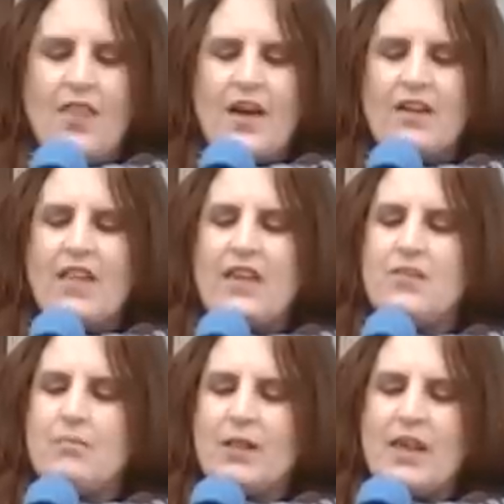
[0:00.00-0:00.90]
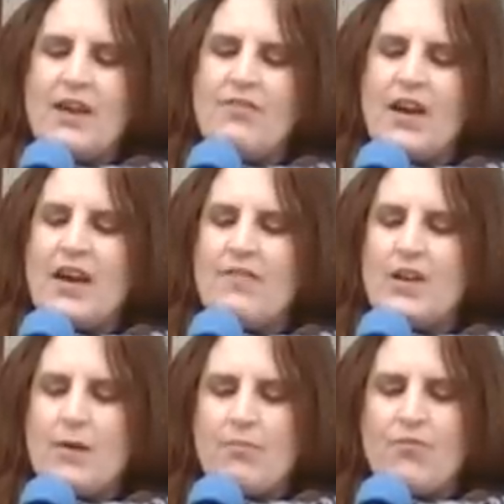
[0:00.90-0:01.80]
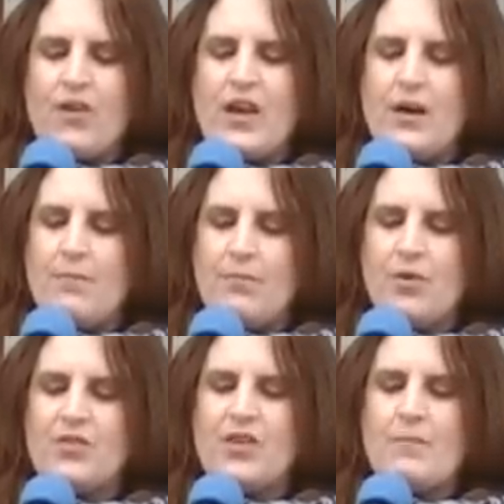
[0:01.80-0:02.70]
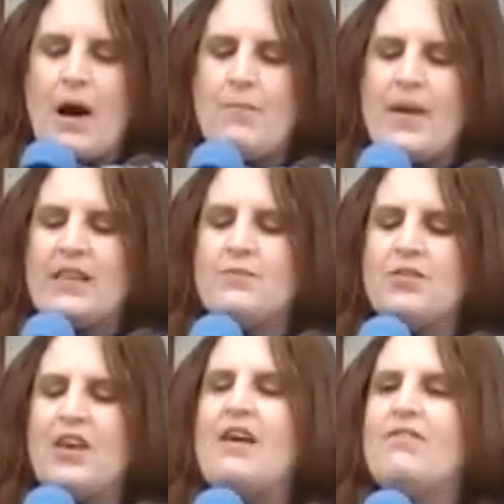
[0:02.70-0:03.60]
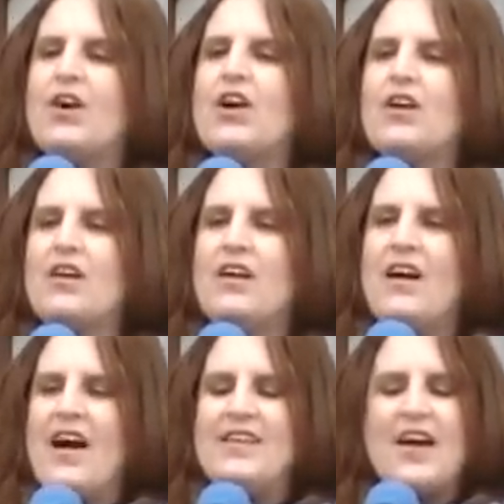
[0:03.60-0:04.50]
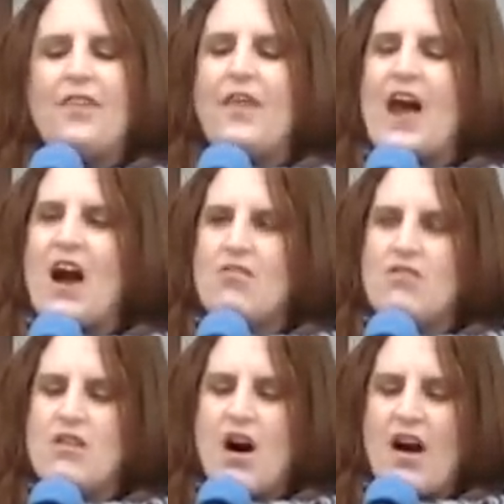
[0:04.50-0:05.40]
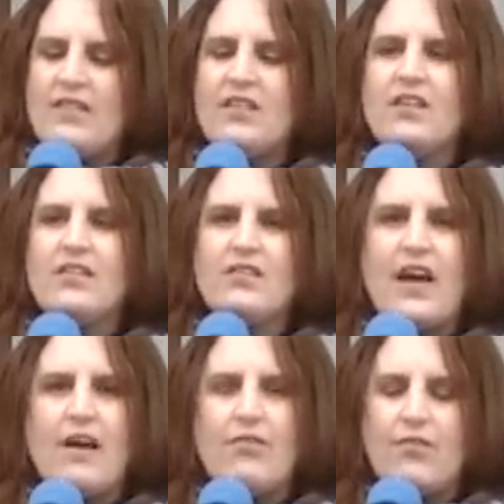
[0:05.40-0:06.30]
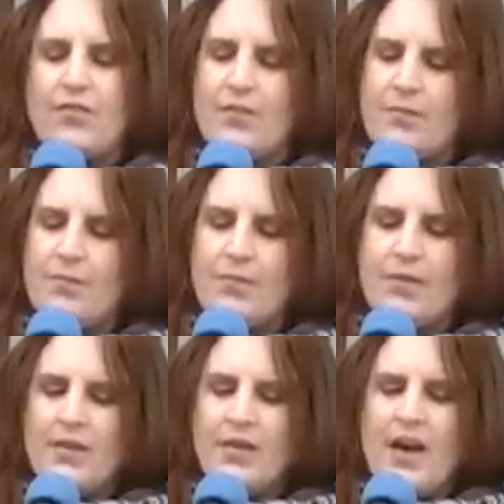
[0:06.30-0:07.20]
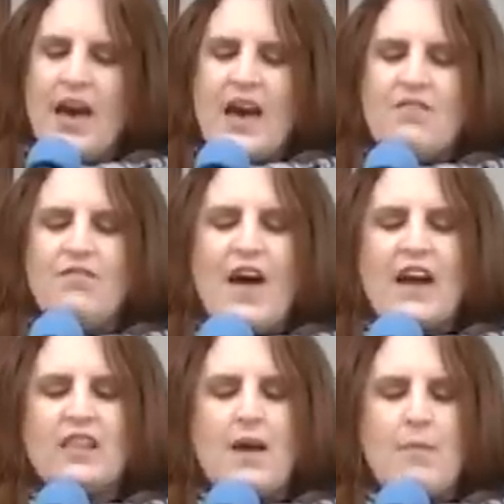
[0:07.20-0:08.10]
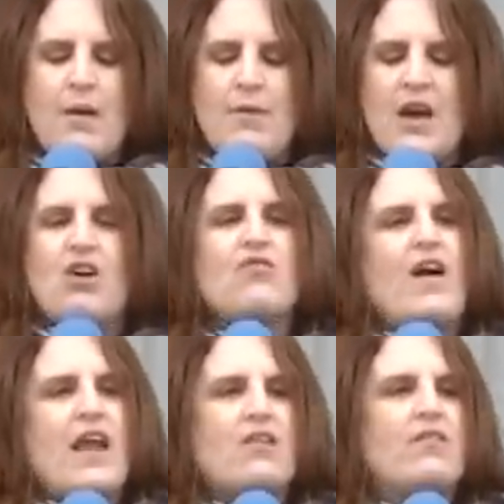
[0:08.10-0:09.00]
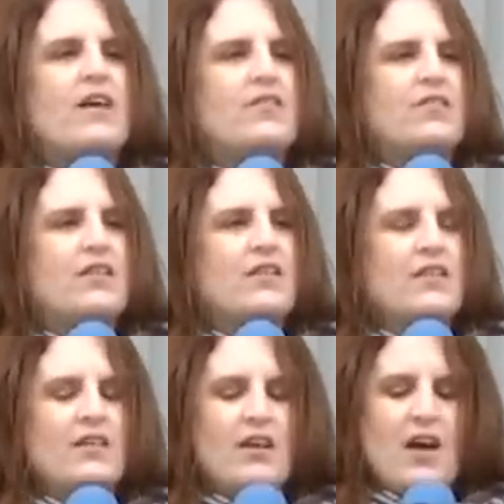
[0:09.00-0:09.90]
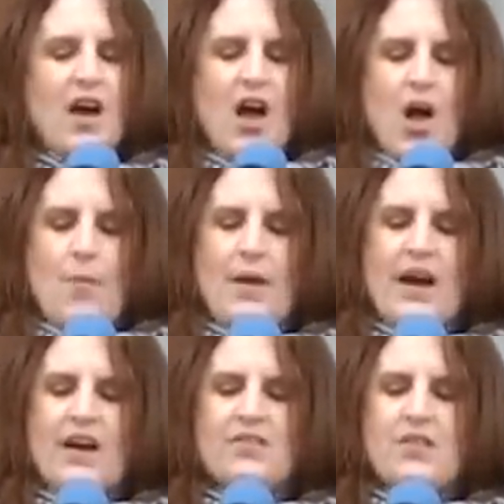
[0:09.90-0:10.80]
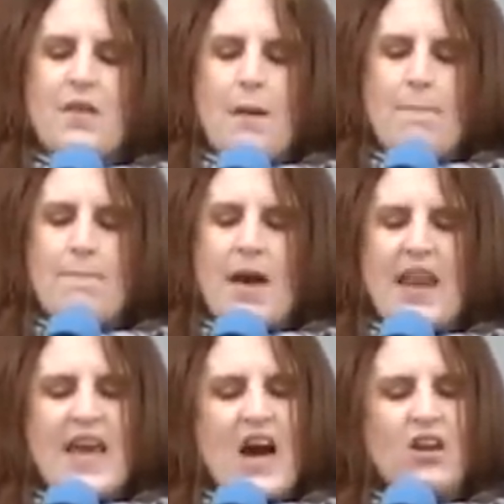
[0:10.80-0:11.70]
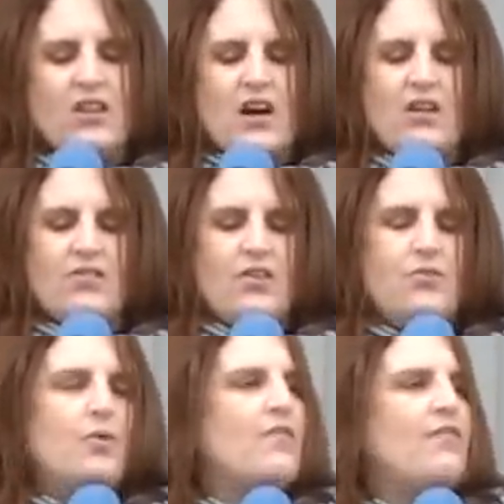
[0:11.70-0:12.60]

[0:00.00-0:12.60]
They are led to believe that giving up freedom will somehow make them safer, and yet they are not safe. In fact, they may be at greater risk because many are lulled into a